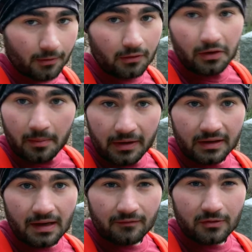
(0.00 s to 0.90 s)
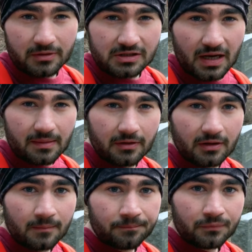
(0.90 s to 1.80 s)
earlier, but I didn't have too much time to
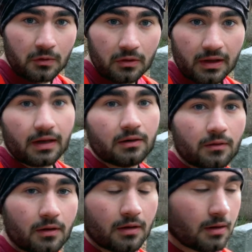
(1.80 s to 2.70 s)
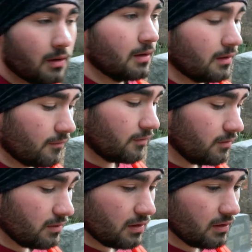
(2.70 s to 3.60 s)
really get into it. If
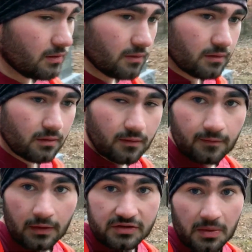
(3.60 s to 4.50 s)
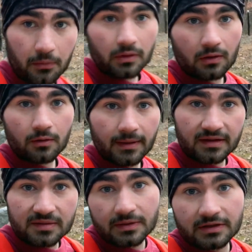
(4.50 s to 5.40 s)
you know something really cool about
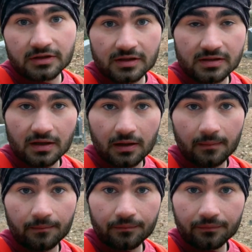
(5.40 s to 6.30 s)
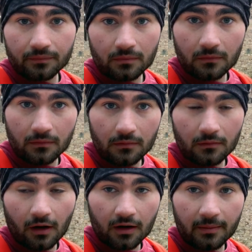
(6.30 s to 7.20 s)
this place, just
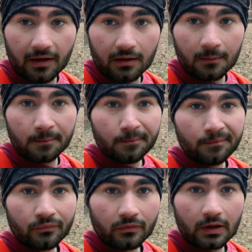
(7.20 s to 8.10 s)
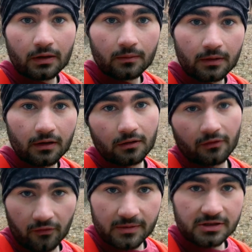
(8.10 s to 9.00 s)
talk about it. No, we all learn
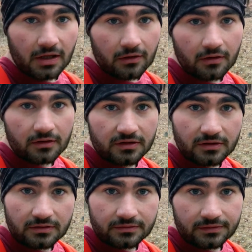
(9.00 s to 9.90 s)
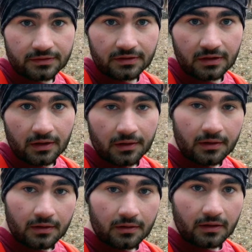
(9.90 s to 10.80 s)
from each other, so
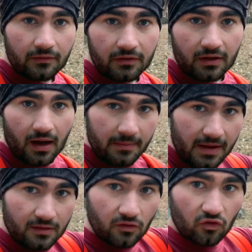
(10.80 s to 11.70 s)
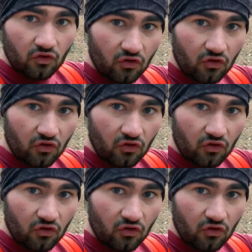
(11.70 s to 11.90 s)
leave it in the comments.